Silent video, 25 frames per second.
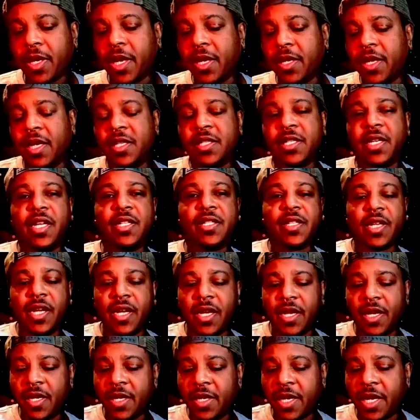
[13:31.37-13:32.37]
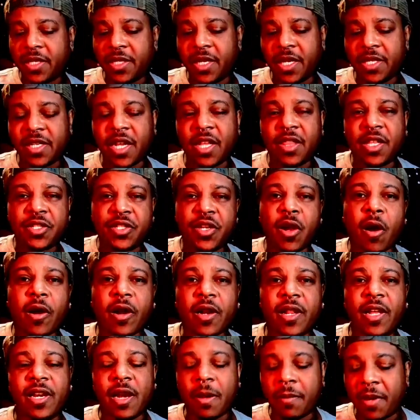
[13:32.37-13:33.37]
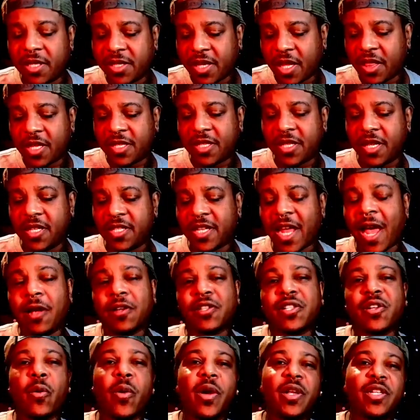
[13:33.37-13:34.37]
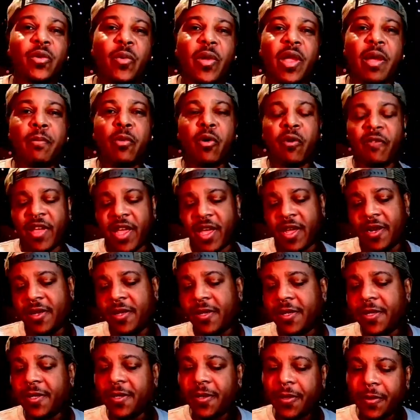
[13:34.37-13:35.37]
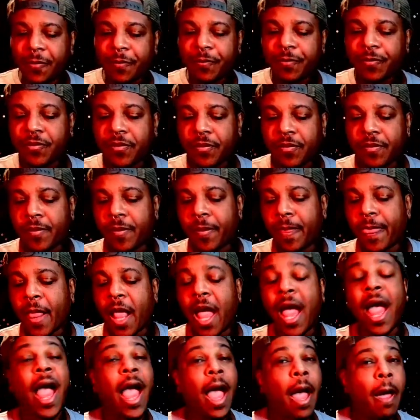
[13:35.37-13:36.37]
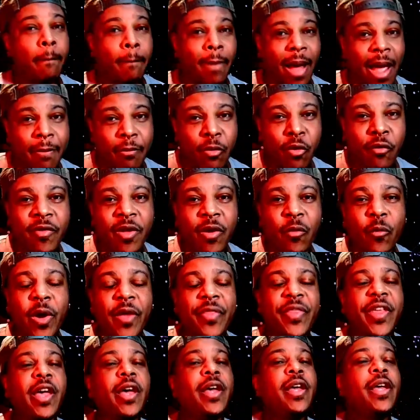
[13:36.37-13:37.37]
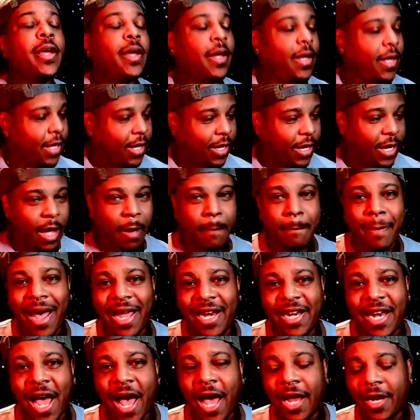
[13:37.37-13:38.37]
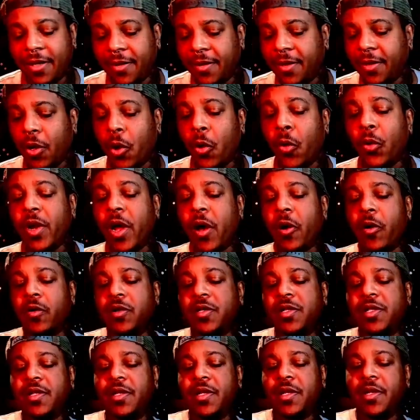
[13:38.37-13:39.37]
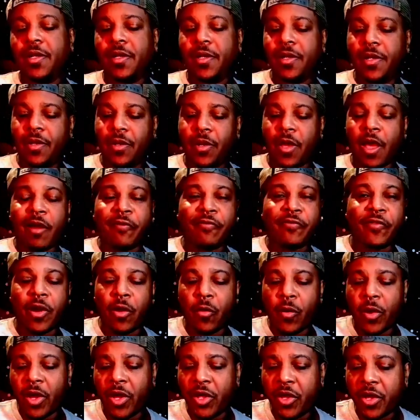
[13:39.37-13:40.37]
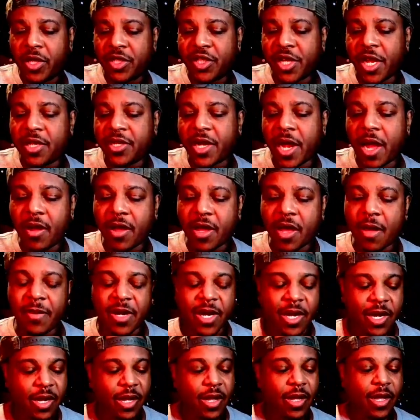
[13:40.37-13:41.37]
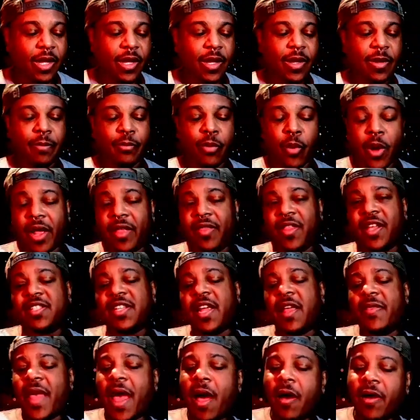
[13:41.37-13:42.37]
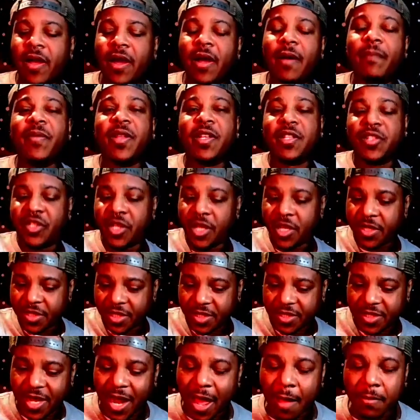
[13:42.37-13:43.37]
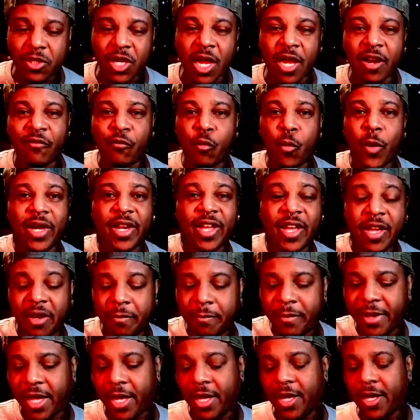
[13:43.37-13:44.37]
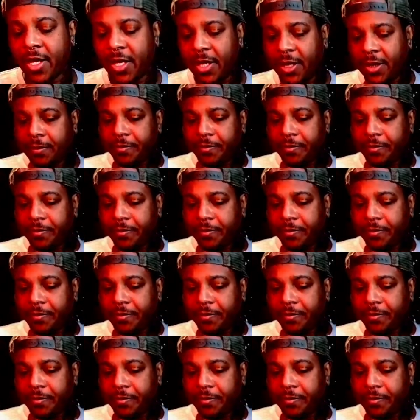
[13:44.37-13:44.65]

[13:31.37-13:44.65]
Let, let's let's uh let's let's get this yard cleaned up. Let's get this this house going so we can move in. Might move in with you. You might not. Who knows? You have free will. You can change your outcome at any uh, point. This ain't the outcome. This is just a snapshot of what could be.